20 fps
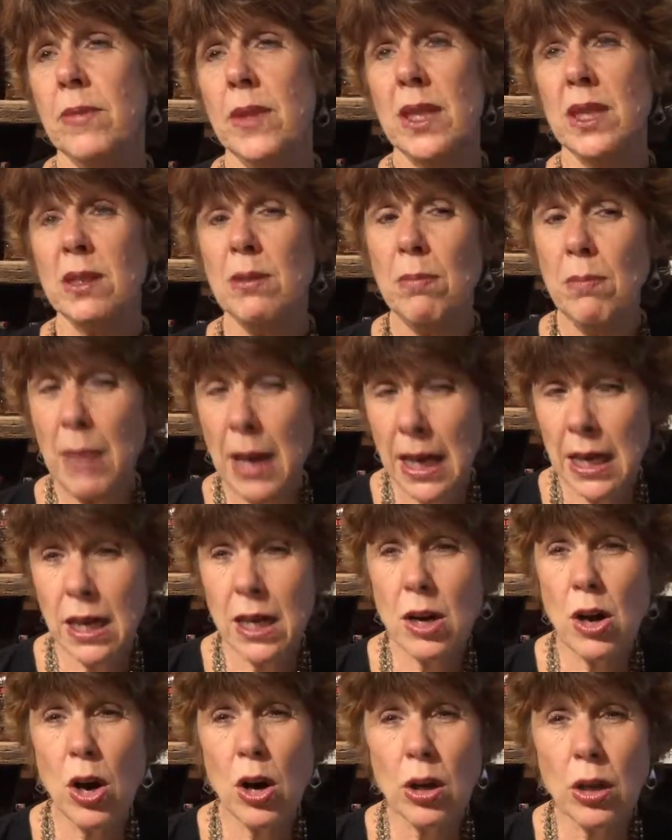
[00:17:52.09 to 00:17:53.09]
is made
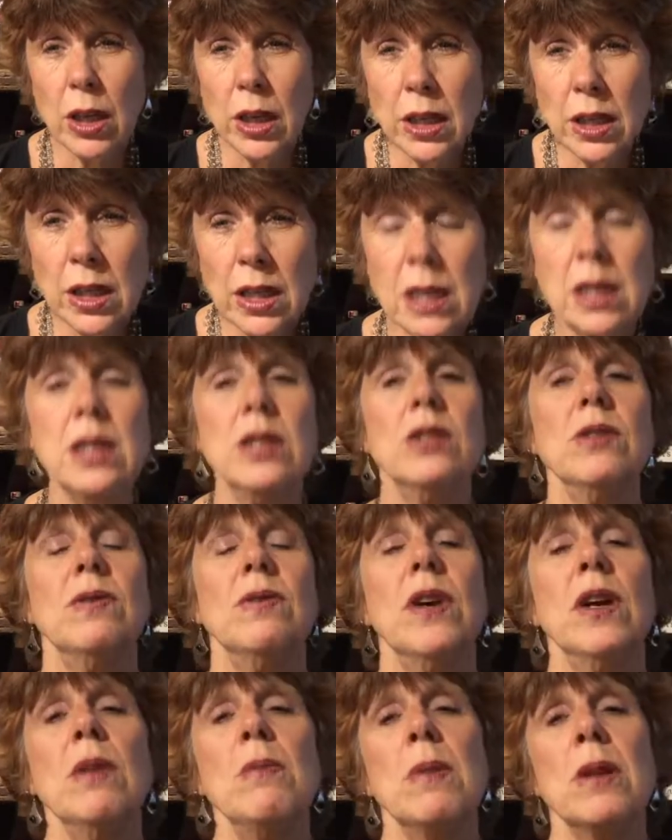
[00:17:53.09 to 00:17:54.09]
in Ireland and is
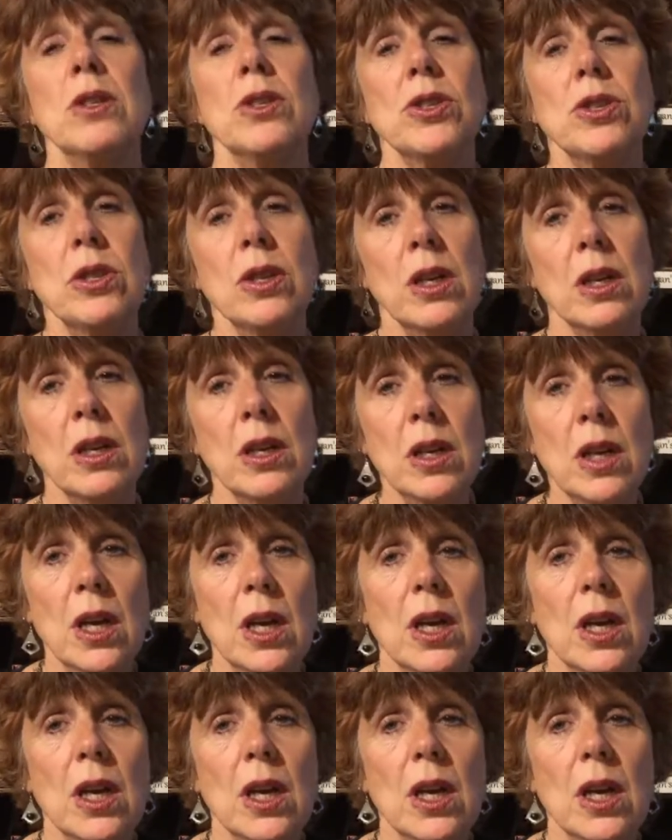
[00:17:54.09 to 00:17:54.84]
very much the